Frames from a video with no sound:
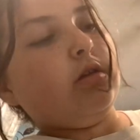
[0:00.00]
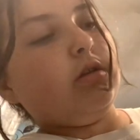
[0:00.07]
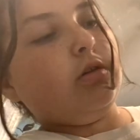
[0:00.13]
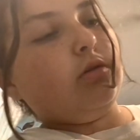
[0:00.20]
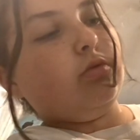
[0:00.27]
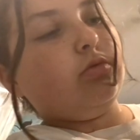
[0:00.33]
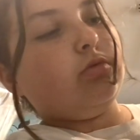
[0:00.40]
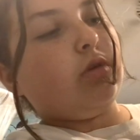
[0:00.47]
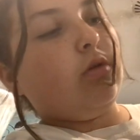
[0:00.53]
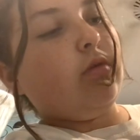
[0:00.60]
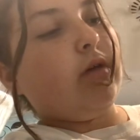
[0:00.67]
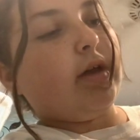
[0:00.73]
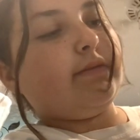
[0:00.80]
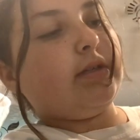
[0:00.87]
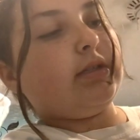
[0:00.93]
you don't
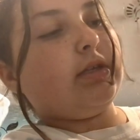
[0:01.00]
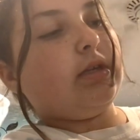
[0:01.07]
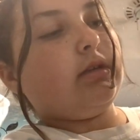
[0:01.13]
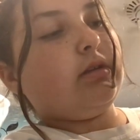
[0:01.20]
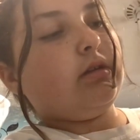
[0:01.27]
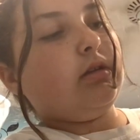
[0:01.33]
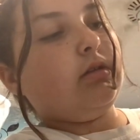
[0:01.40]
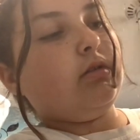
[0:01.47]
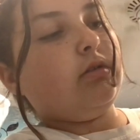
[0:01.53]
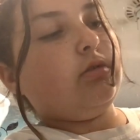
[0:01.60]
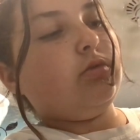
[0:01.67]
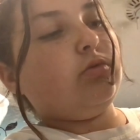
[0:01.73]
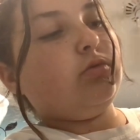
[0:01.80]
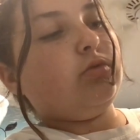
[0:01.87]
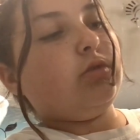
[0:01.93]
have to sand it,
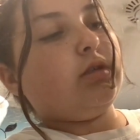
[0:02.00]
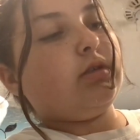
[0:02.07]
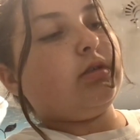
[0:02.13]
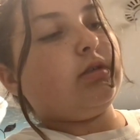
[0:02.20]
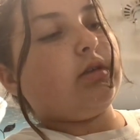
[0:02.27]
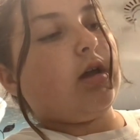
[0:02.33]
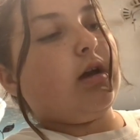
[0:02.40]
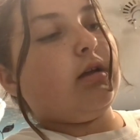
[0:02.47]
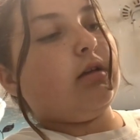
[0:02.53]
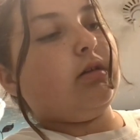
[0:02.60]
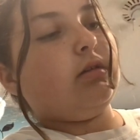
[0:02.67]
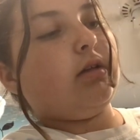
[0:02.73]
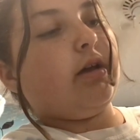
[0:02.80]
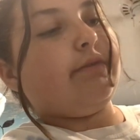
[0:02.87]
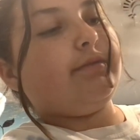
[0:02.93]
you just kind
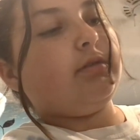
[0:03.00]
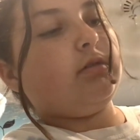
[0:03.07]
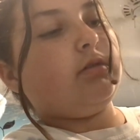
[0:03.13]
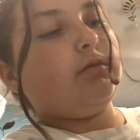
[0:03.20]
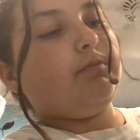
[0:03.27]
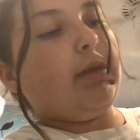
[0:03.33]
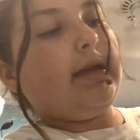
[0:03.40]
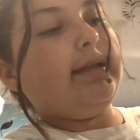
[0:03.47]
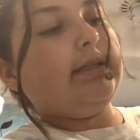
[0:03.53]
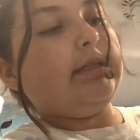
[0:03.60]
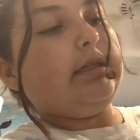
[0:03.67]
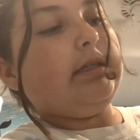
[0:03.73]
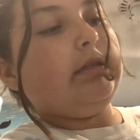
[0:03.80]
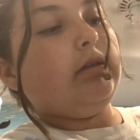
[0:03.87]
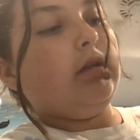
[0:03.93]
of have to paint
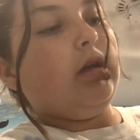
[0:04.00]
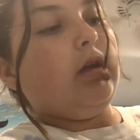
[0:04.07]
it.